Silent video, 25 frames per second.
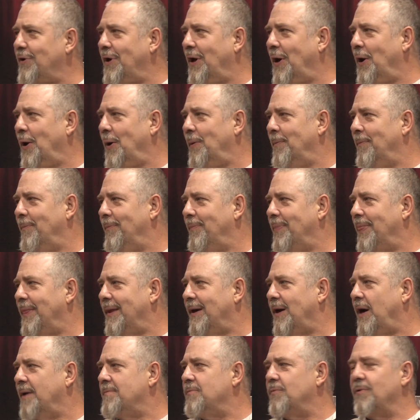
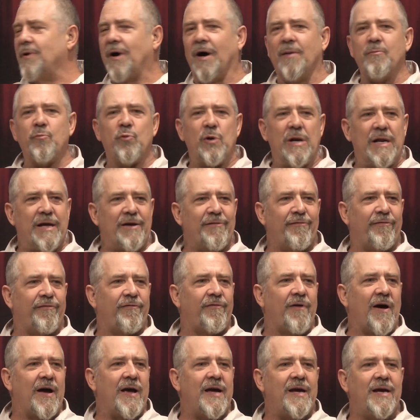I'm really a
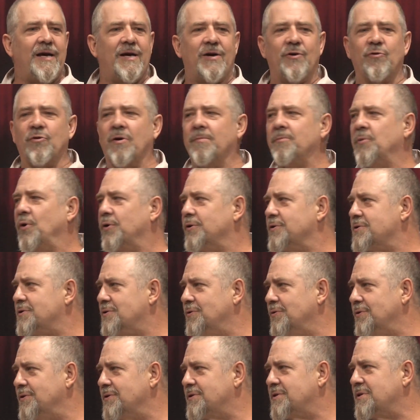fake, or I'm not as
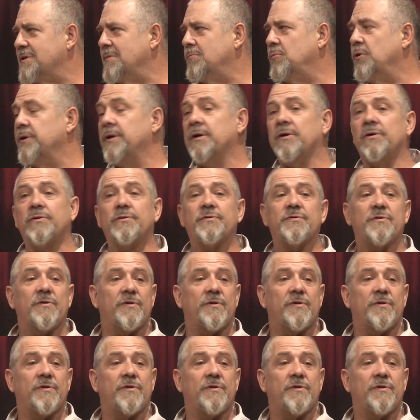good as someone else,